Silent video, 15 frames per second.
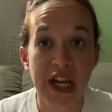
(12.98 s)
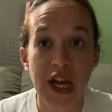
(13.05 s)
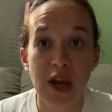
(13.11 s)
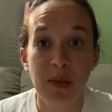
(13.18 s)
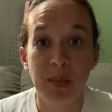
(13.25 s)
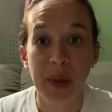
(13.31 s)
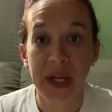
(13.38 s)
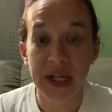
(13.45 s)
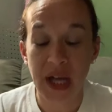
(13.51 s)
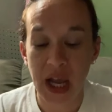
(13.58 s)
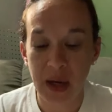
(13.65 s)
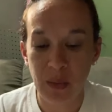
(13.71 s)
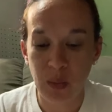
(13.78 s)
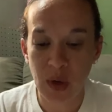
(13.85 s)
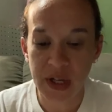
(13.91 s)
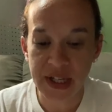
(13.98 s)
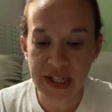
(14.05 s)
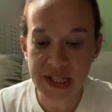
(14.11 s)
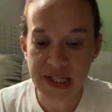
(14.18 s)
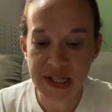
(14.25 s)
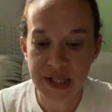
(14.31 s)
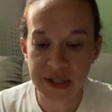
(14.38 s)
but I
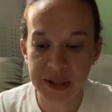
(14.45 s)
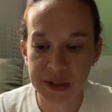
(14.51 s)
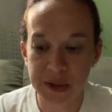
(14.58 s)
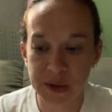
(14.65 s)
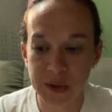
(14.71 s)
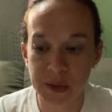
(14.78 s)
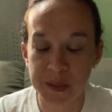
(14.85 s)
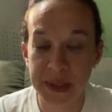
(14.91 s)
wanted to